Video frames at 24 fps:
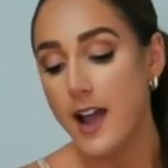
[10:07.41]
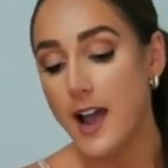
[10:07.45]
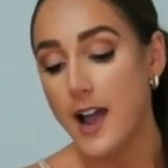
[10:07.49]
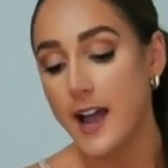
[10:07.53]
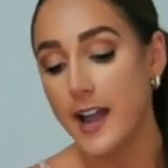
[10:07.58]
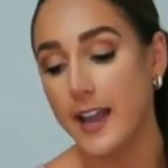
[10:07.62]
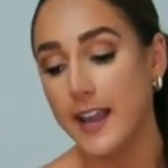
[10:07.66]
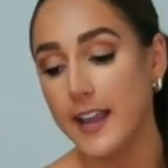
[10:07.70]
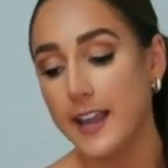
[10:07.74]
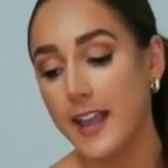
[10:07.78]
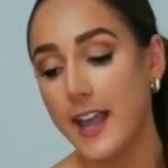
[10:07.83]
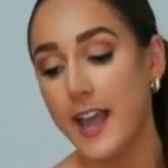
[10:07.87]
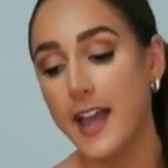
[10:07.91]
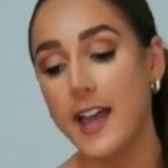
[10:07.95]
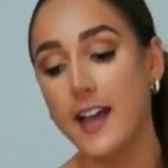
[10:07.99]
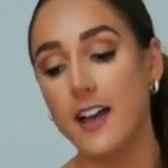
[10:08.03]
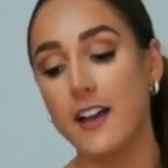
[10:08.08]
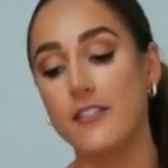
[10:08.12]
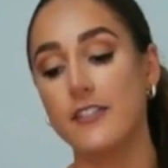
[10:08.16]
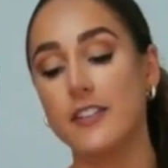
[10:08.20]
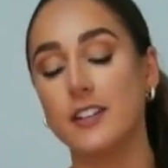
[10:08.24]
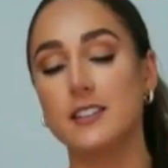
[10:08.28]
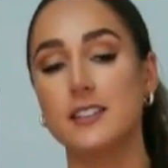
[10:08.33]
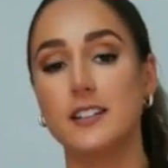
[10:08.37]
I
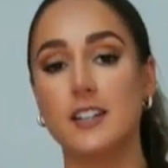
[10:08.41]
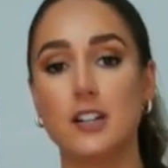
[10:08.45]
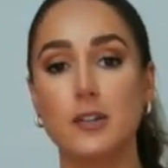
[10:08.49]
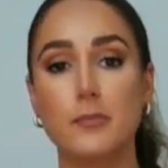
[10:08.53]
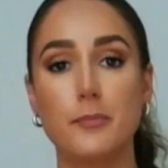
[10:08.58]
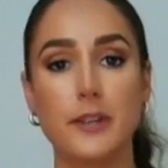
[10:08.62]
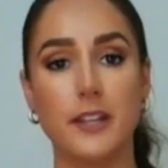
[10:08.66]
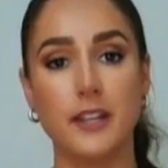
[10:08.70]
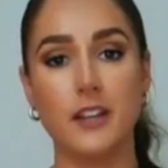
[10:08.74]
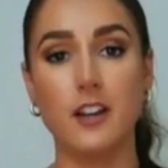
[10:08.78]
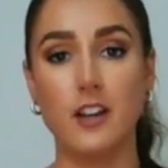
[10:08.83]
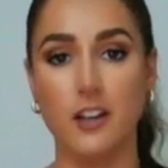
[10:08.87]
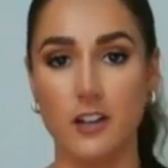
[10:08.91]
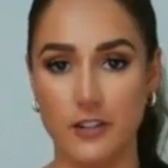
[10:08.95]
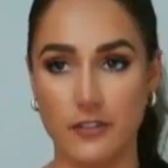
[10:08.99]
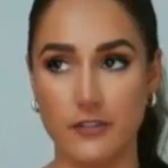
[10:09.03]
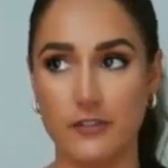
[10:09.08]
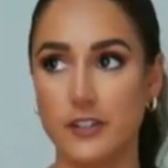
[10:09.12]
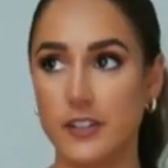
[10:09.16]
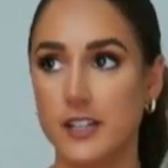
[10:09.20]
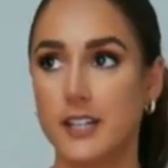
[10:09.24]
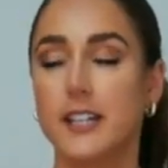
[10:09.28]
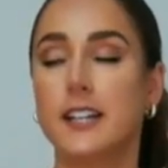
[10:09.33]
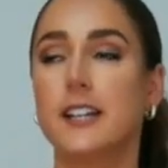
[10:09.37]
have a little bit
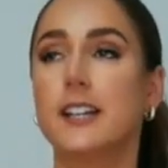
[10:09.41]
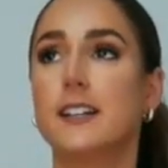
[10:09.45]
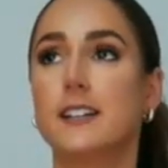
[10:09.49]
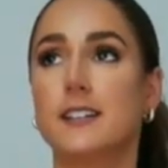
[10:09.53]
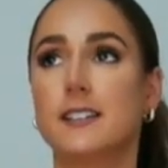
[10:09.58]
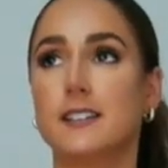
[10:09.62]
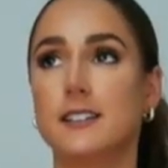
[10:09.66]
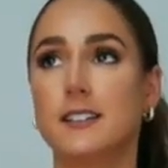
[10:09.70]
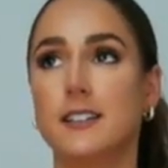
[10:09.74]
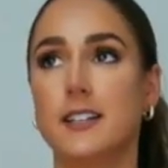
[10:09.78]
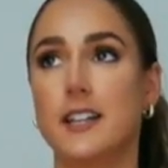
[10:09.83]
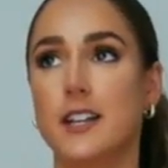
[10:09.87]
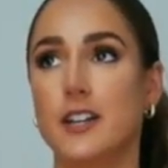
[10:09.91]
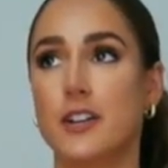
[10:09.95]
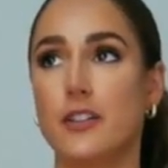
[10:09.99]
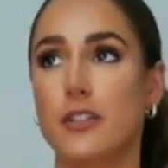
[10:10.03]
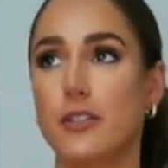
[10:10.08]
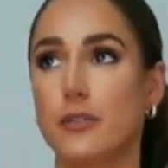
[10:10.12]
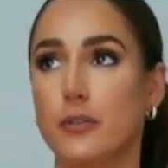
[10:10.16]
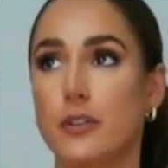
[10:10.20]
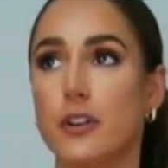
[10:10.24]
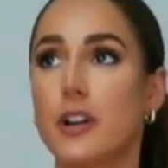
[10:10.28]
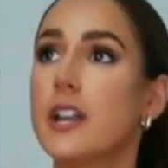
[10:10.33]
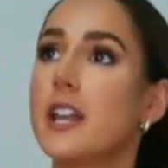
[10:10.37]
of like an
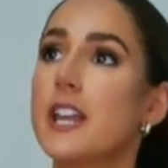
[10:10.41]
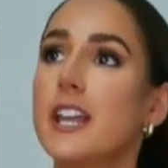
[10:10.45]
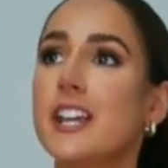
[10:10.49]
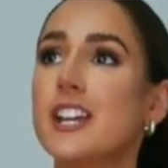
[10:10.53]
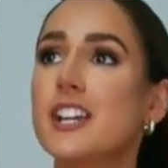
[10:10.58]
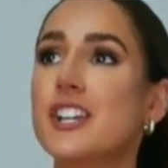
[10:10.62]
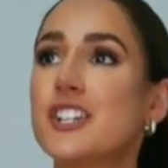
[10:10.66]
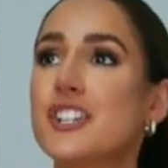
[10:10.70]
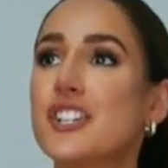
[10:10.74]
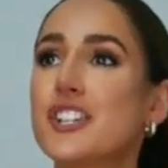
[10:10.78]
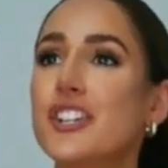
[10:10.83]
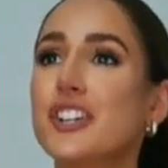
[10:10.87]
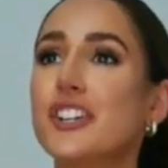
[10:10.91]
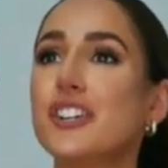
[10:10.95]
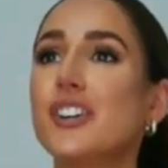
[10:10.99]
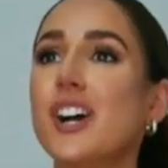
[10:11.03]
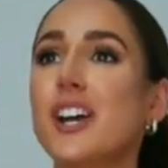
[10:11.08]
authority issue.